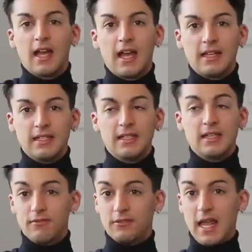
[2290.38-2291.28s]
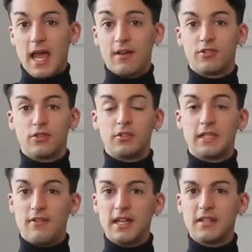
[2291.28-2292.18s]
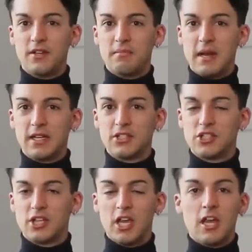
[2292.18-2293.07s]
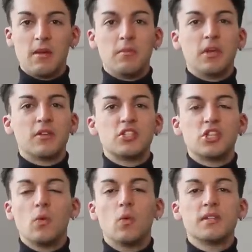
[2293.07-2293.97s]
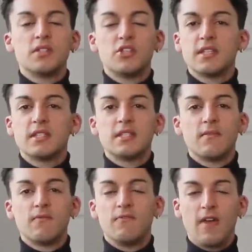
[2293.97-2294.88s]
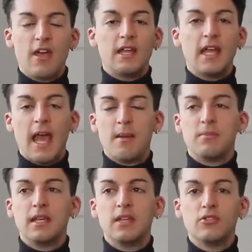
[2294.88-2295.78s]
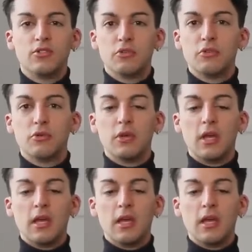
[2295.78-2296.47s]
I didn't even have to direct her much, because she was just very happy to